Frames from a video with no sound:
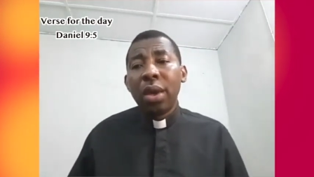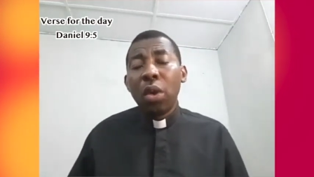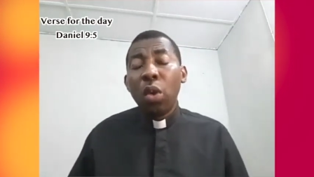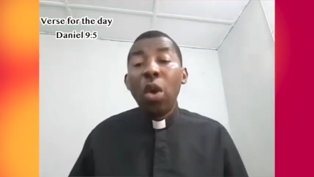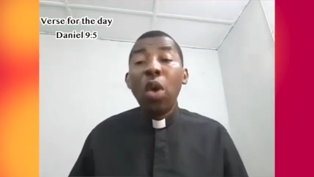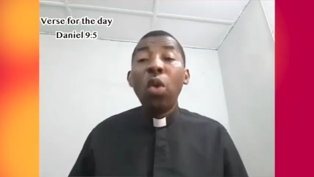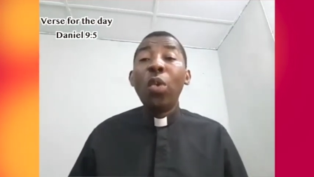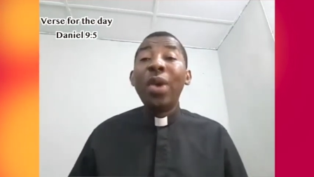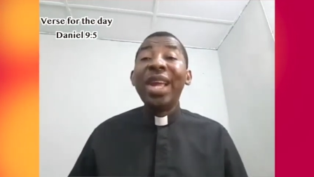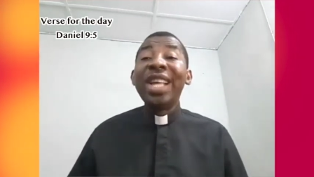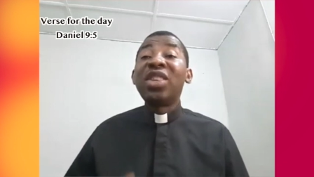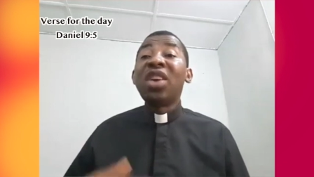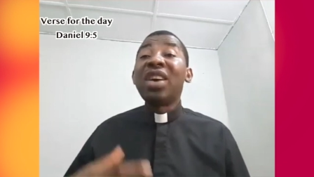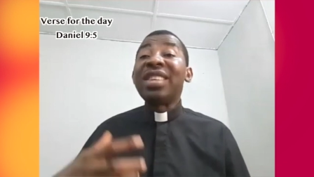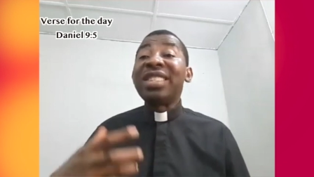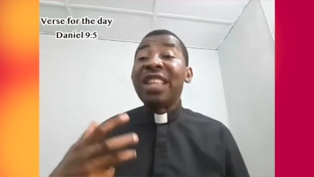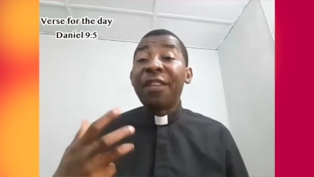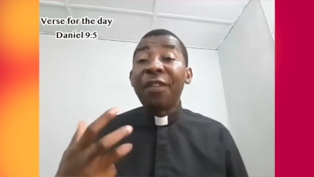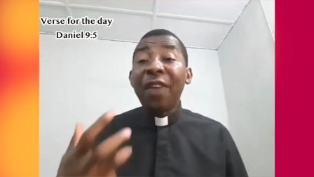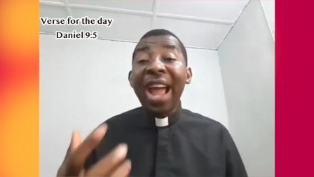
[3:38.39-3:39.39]
When we
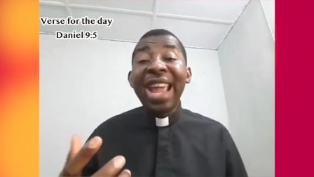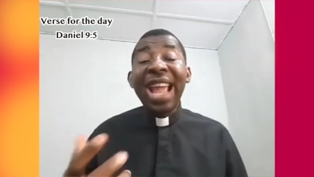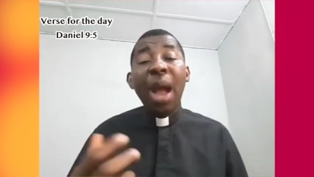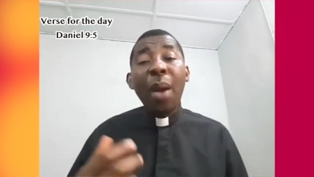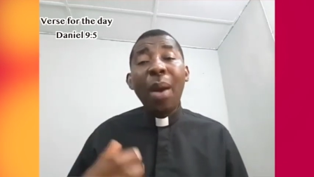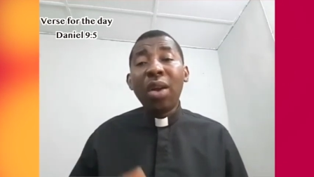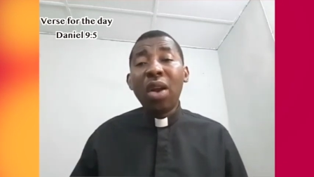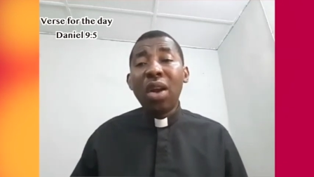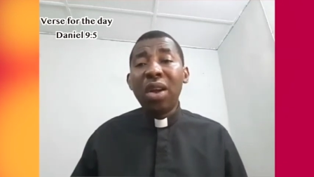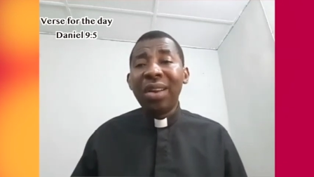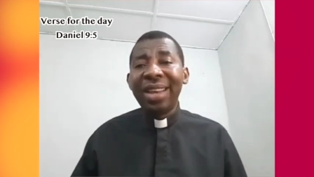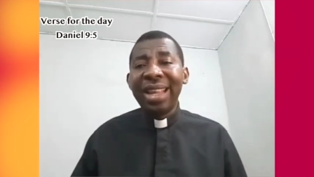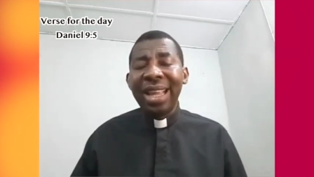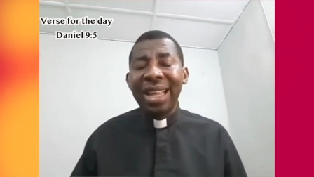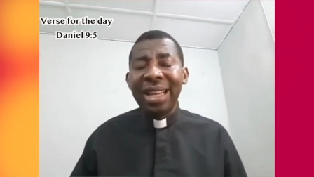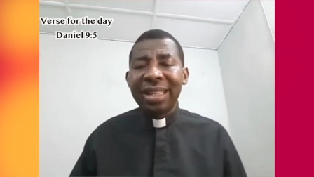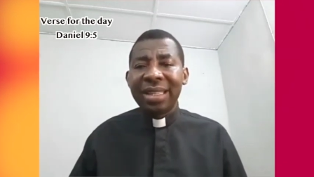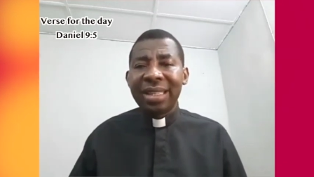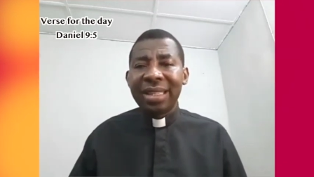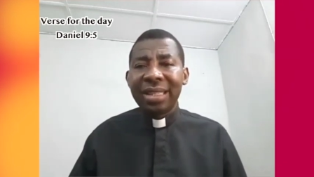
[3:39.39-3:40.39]
justify our wrong
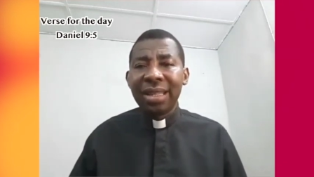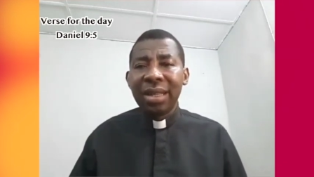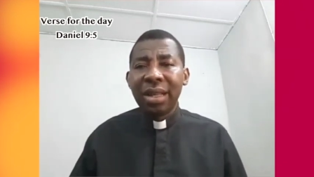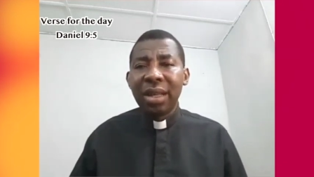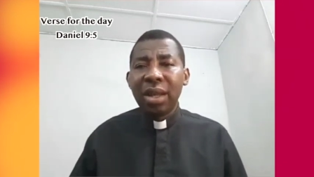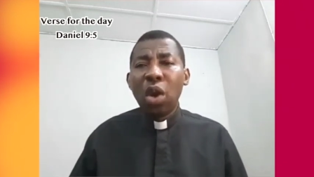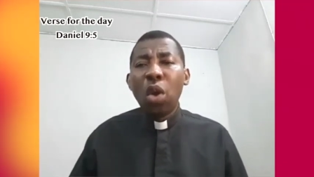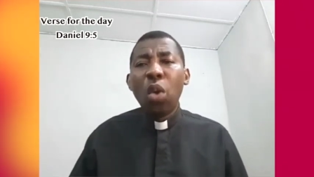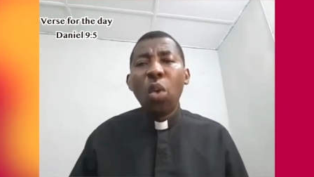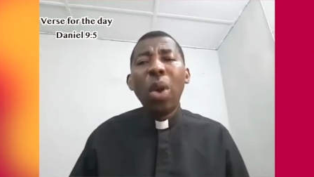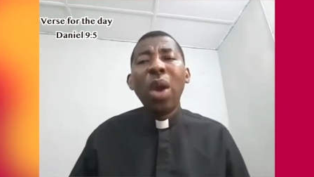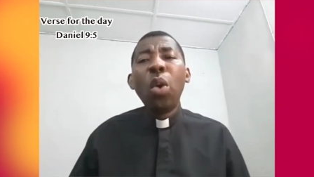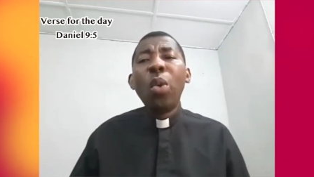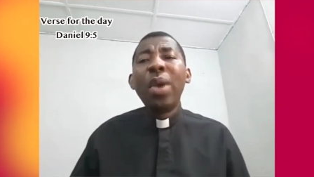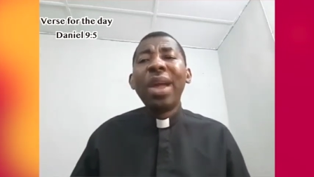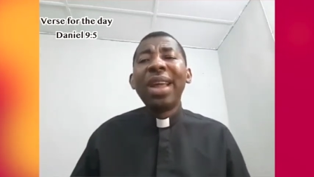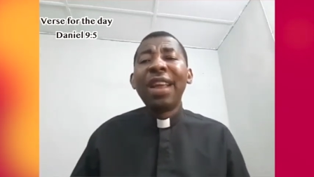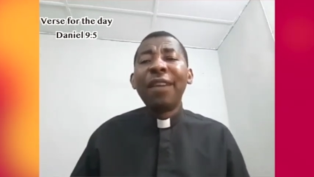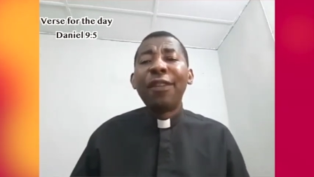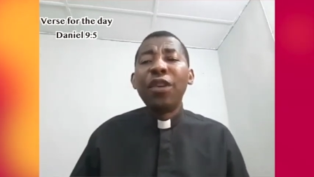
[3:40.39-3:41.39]
deeds, when
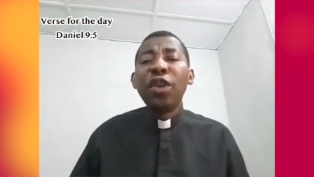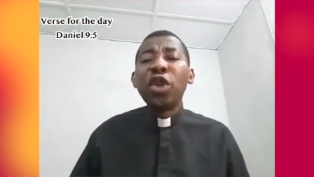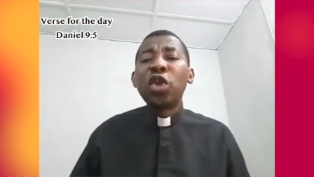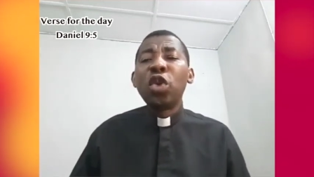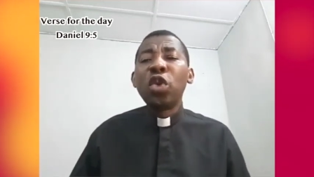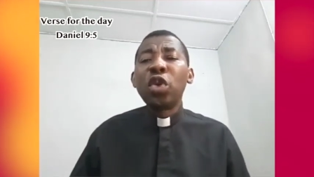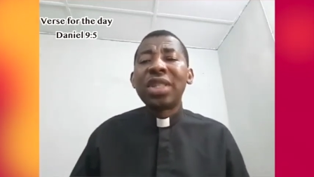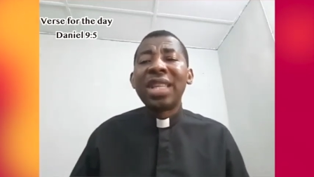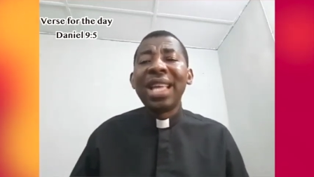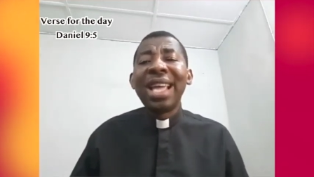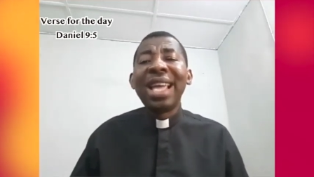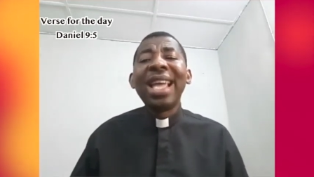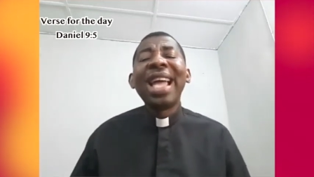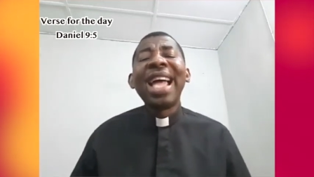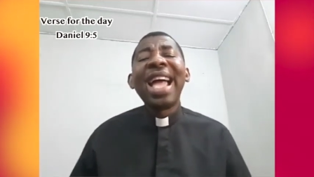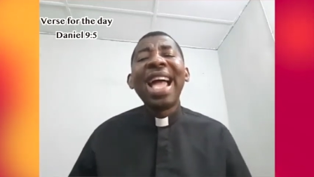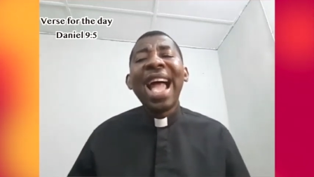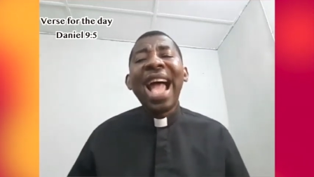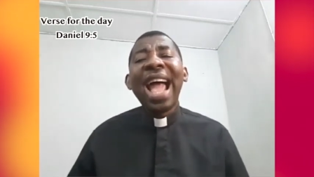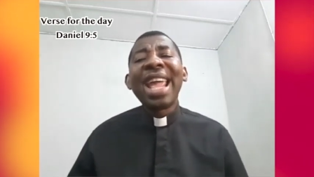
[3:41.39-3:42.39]
we refuse to say,
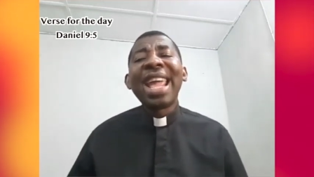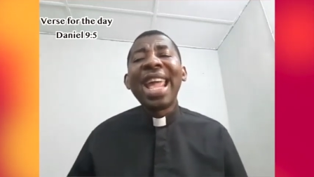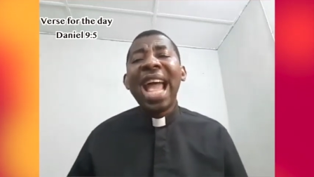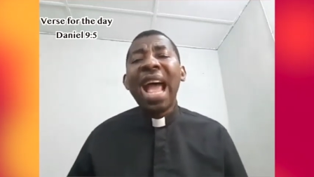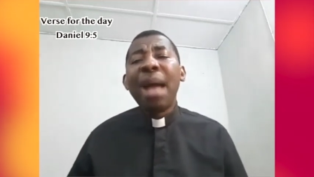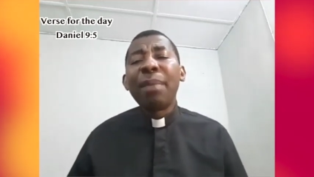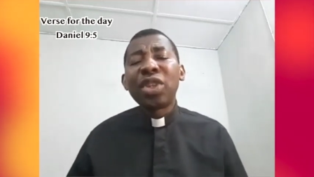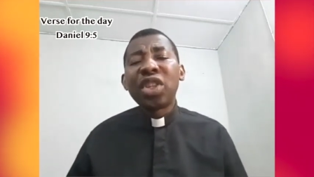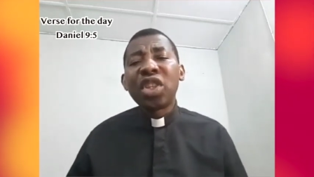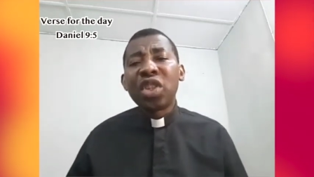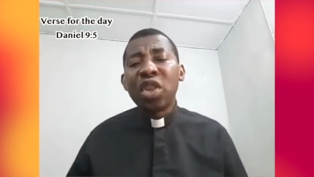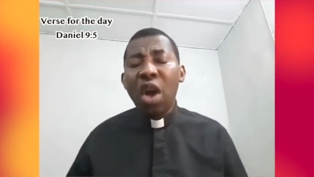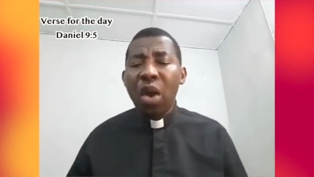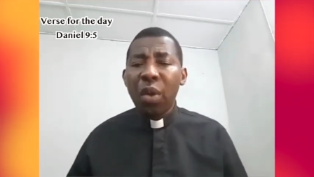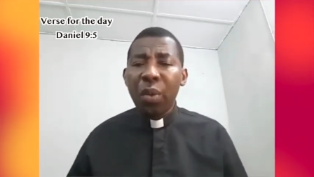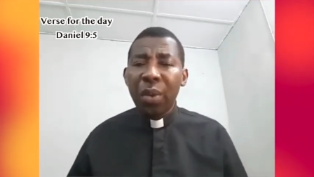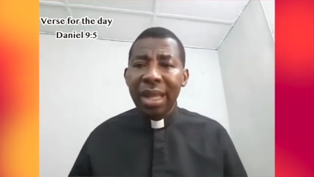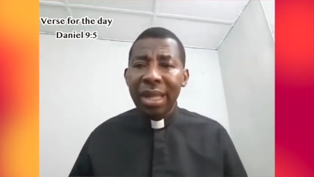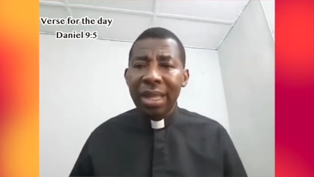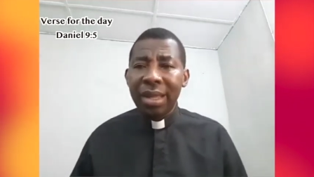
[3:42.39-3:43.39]
I am
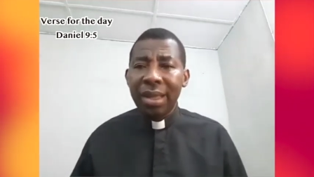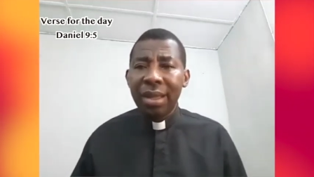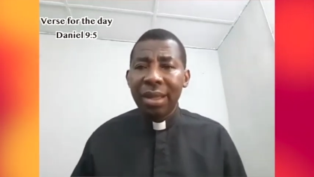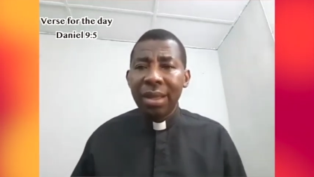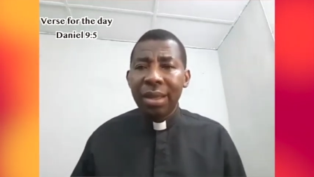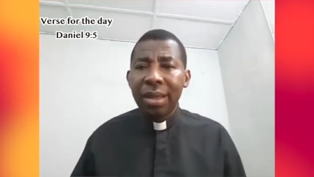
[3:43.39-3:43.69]
sorry